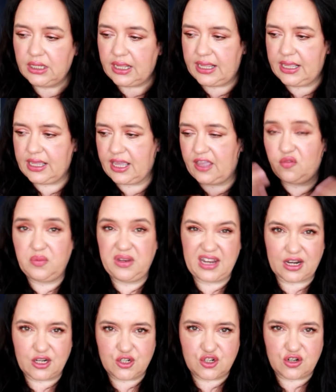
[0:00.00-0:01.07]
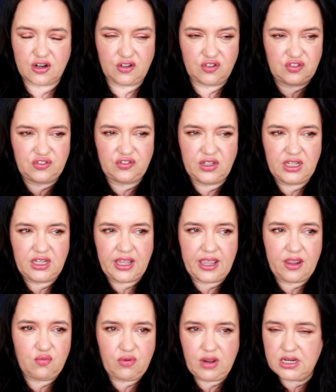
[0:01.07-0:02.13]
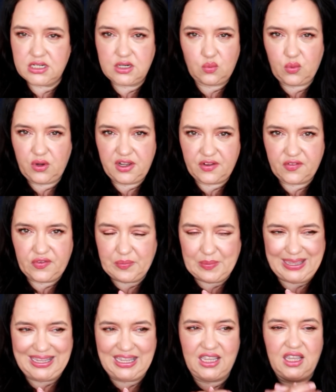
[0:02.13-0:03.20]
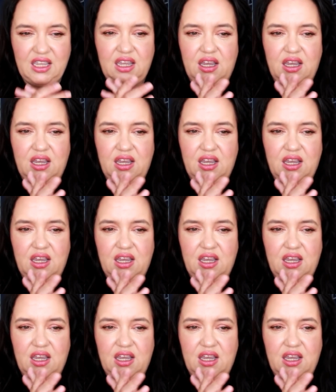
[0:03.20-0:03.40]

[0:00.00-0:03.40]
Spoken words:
It gave me dandruff. It really didn't work for me.